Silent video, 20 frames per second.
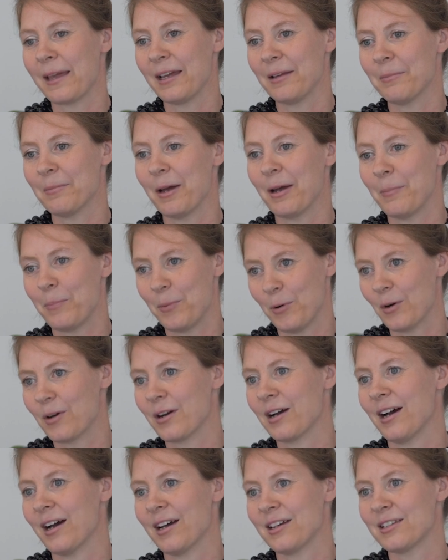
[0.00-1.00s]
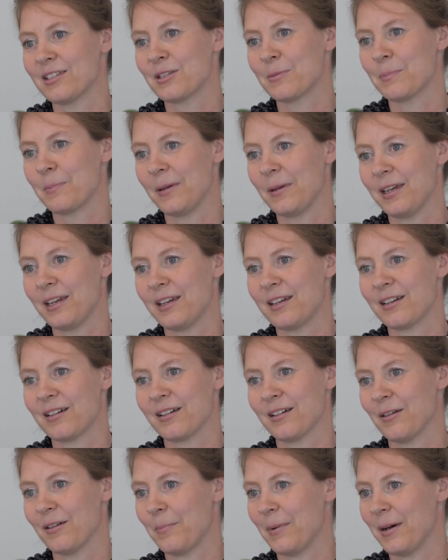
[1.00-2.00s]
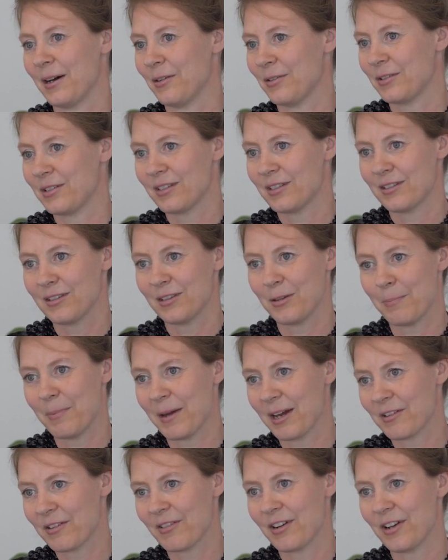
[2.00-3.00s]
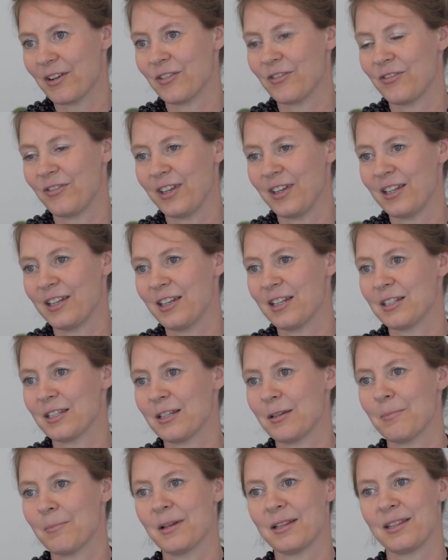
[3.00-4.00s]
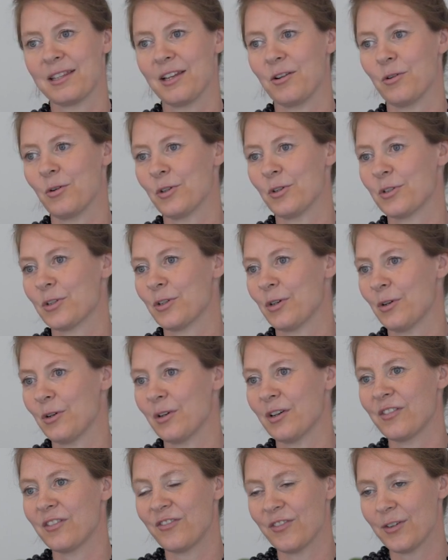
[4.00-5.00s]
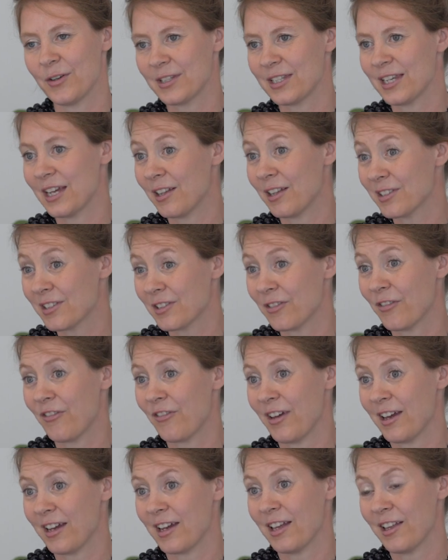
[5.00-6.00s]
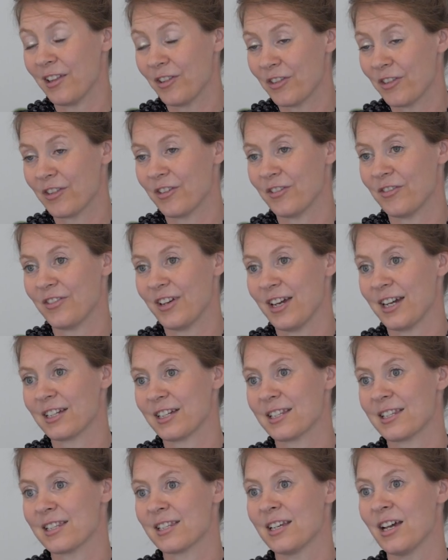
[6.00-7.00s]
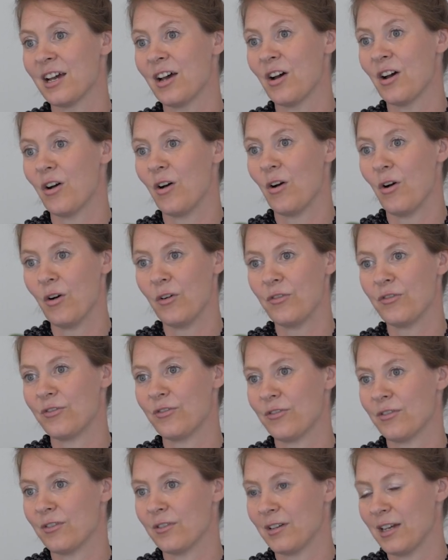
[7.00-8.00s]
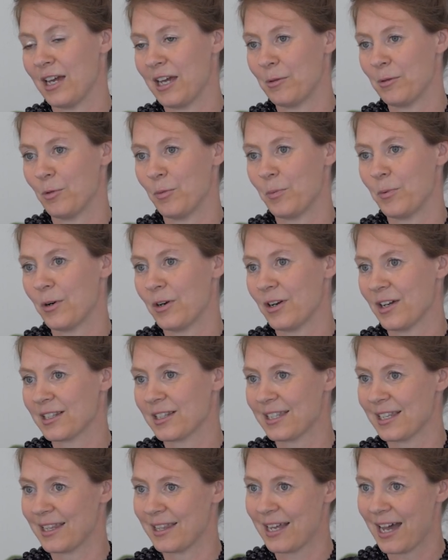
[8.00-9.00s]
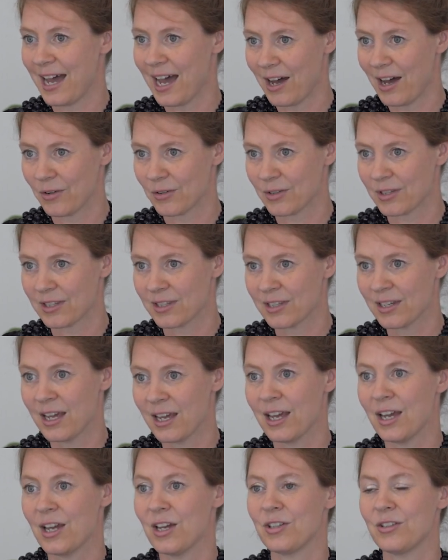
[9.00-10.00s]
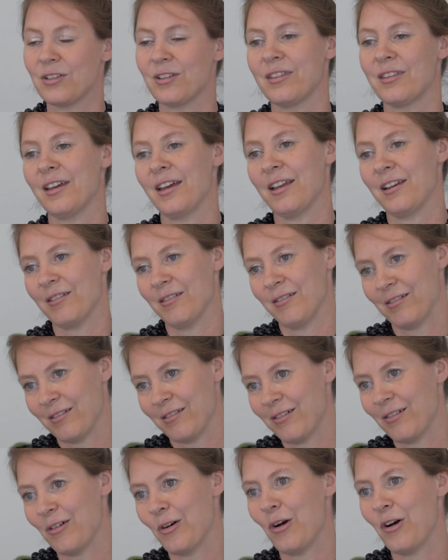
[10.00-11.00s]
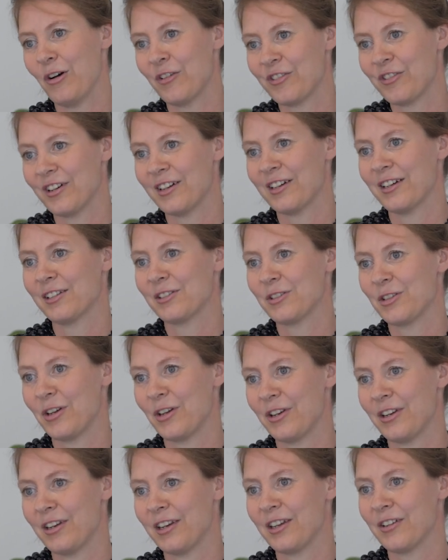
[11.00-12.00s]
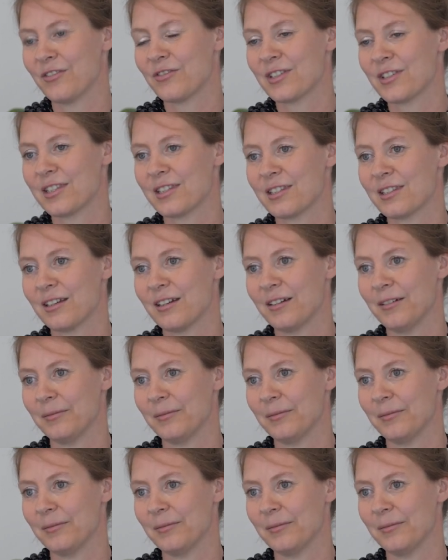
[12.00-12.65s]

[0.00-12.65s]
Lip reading: in my book, I speak about the background of veganism, but then also adverse health effects of animal products in the house, to then offer alternatives